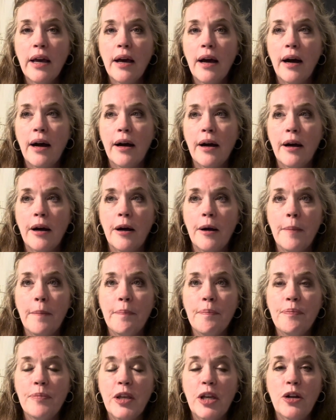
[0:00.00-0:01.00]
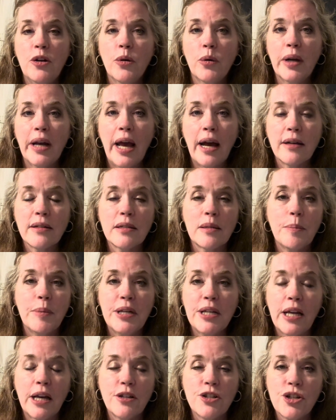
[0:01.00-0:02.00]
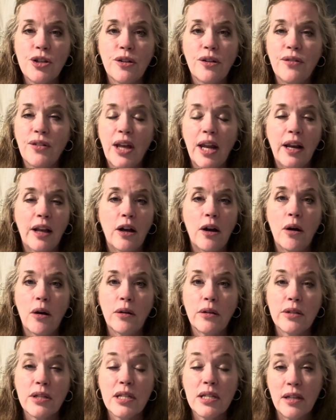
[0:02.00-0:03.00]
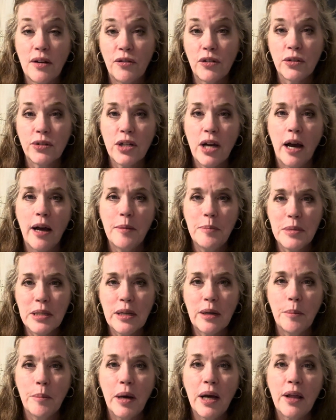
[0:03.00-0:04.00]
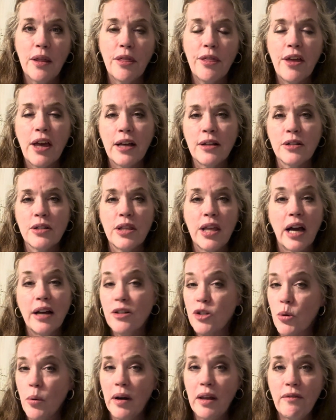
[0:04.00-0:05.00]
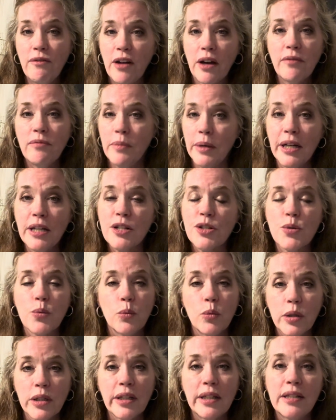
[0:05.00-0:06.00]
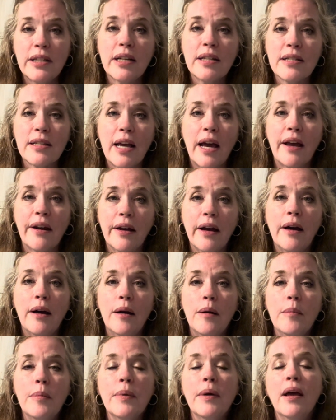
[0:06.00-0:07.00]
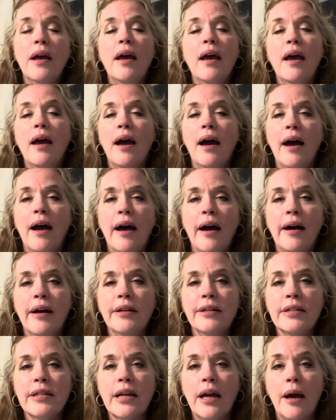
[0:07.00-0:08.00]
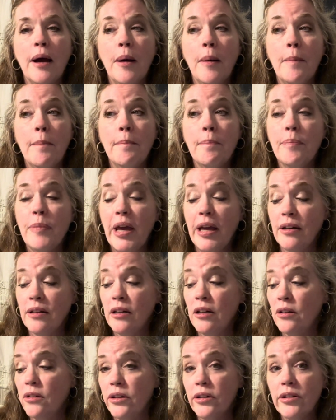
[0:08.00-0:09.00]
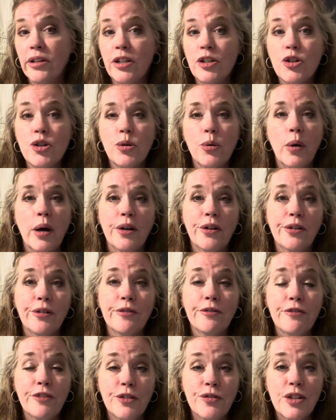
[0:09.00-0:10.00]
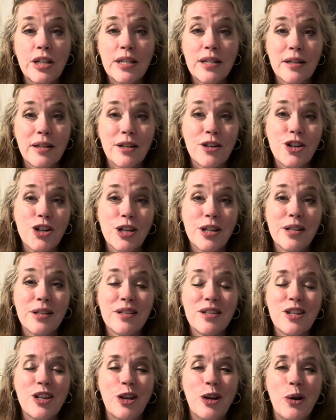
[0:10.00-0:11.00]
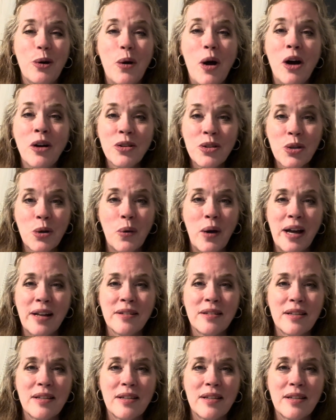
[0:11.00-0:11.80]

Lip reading: You know, it has the potential of getting called several times in a month, and that 25 minutes really does add up. And clearly 250 stitches, you know, also adds